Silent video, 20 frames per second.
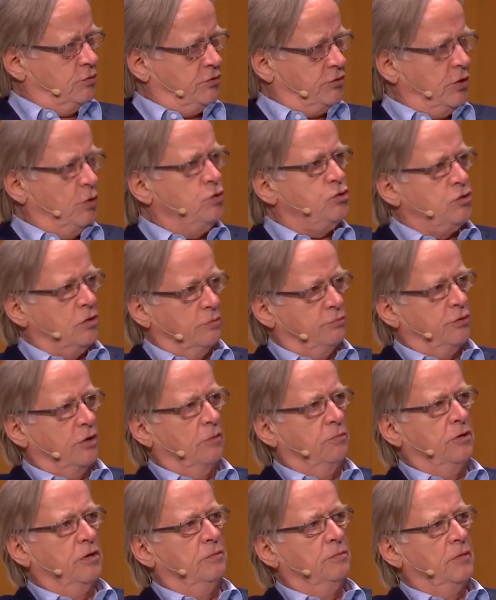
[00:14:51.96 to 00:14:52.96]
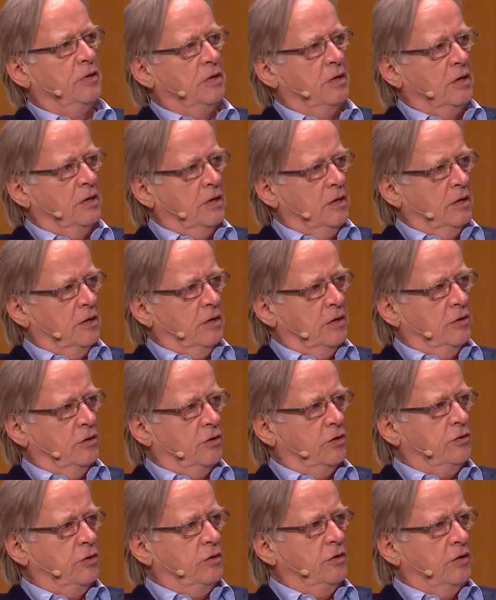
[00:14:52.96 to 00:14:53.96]
social problem,
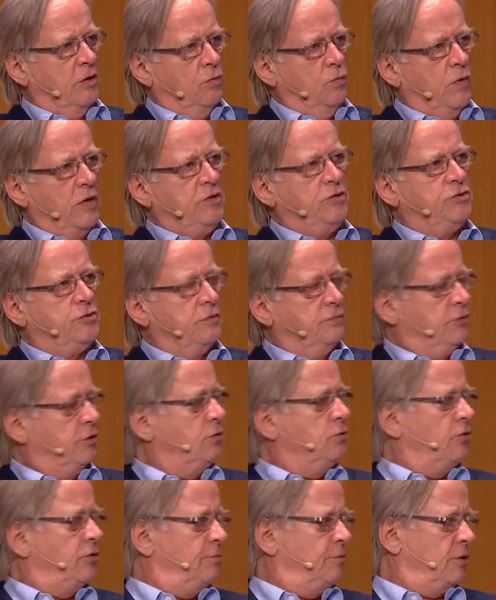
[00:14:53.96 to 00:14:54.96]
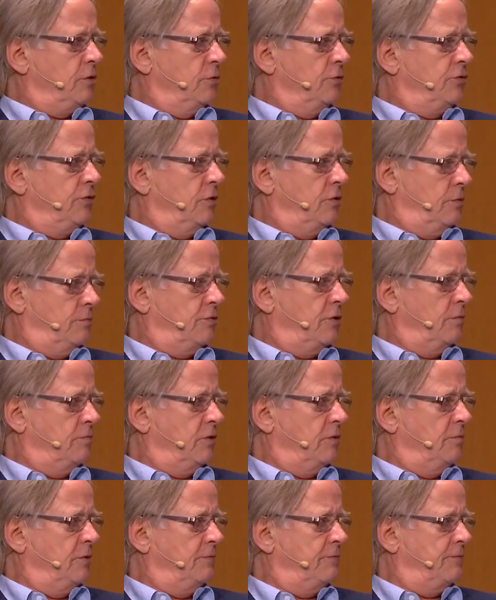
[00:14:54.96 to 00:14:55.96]
not only a waste of youth, but also the
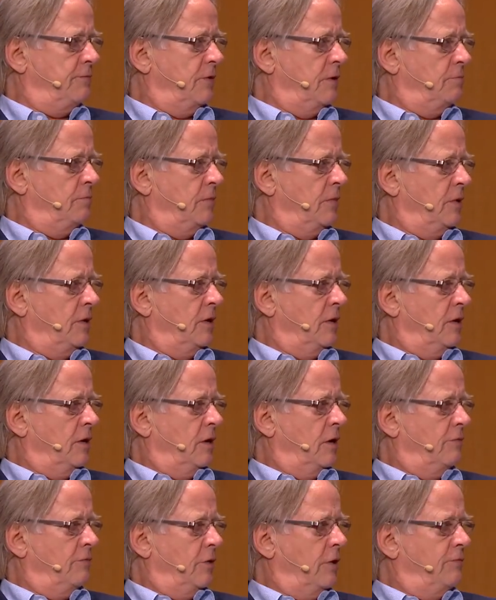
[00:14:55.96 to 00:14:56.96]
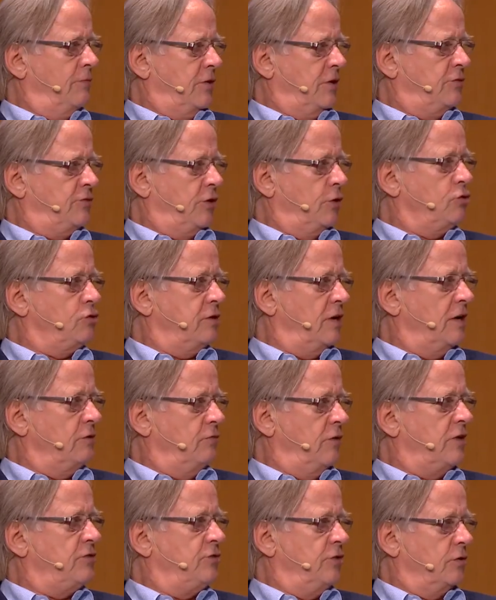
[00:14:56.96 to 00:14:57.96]
problem of... Um, Of, of the social
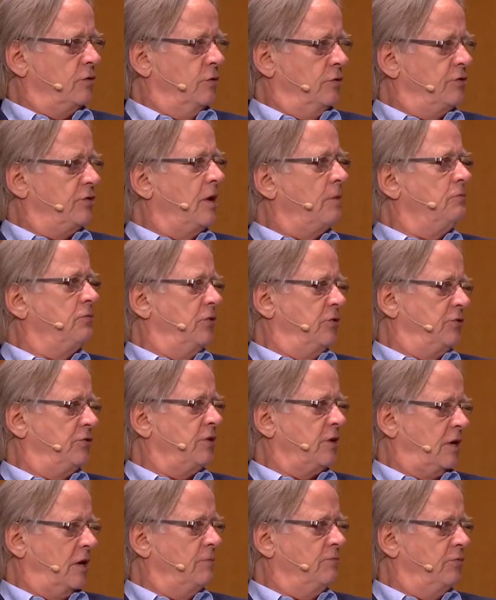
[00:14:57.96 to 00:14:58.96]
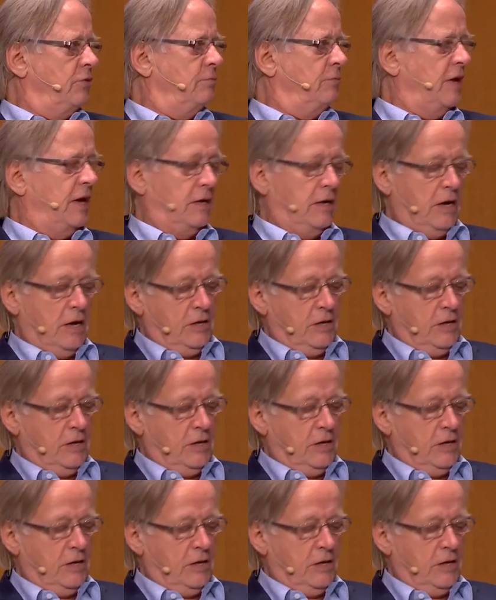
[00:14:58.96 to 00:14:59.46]
unrest that could come from that.